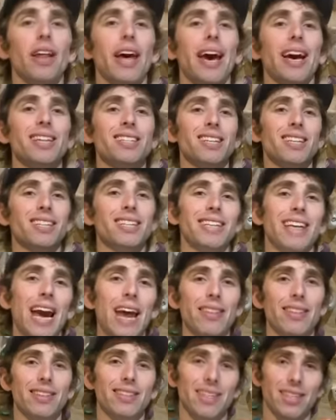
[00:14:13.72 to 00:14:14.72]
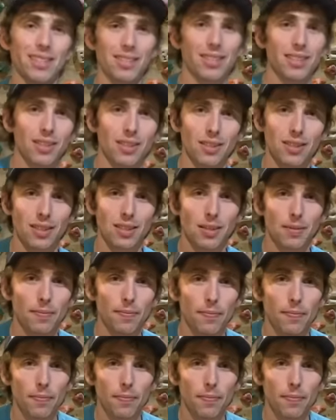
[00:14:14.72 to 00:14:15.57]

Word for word: legs to get distance.